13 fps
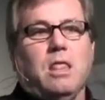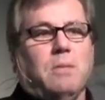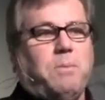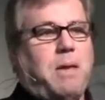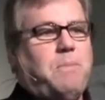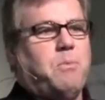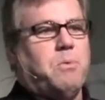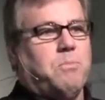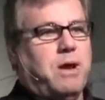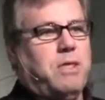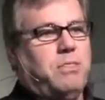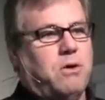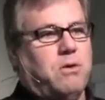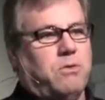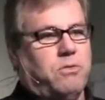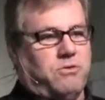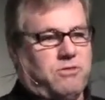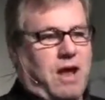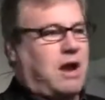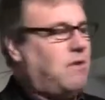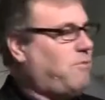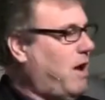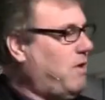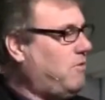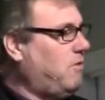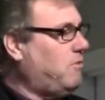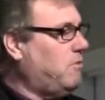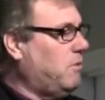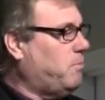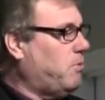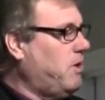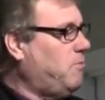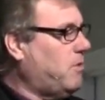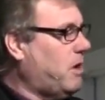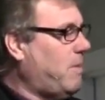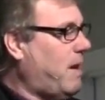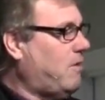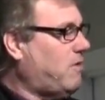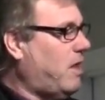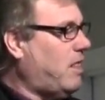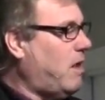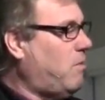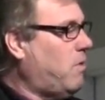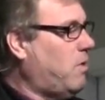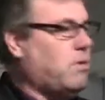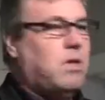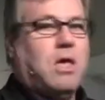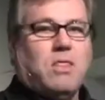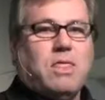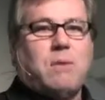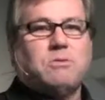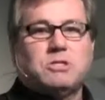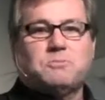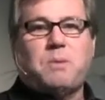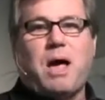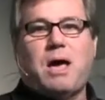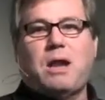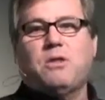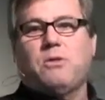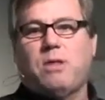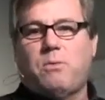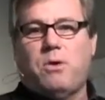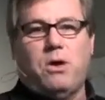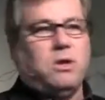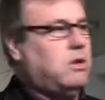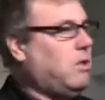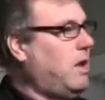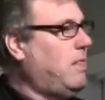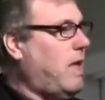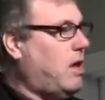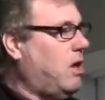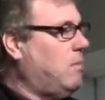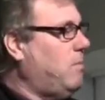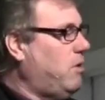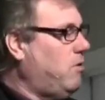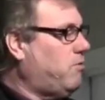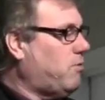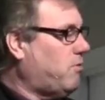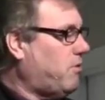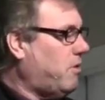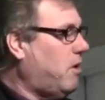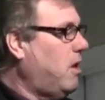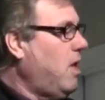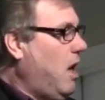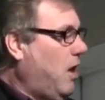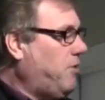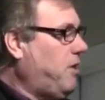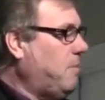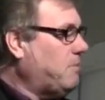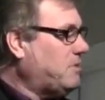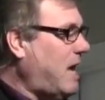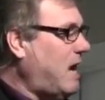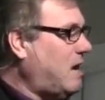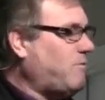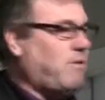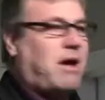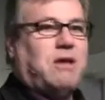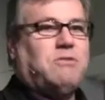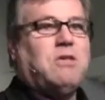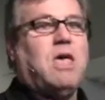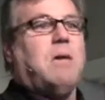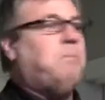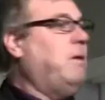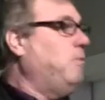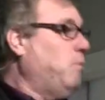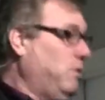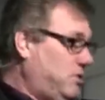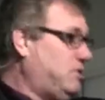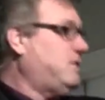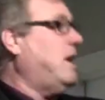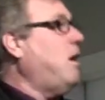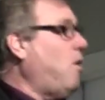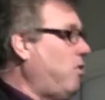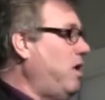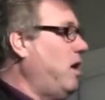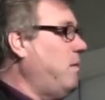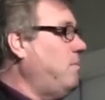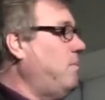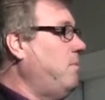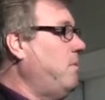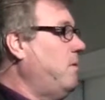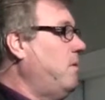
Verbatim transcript: The people would bring their, their sacrifices. The priests would come out and say they weren't, they were spotted or they were unclean. They couldn't be used for a, a temple sacrifice, but would sell them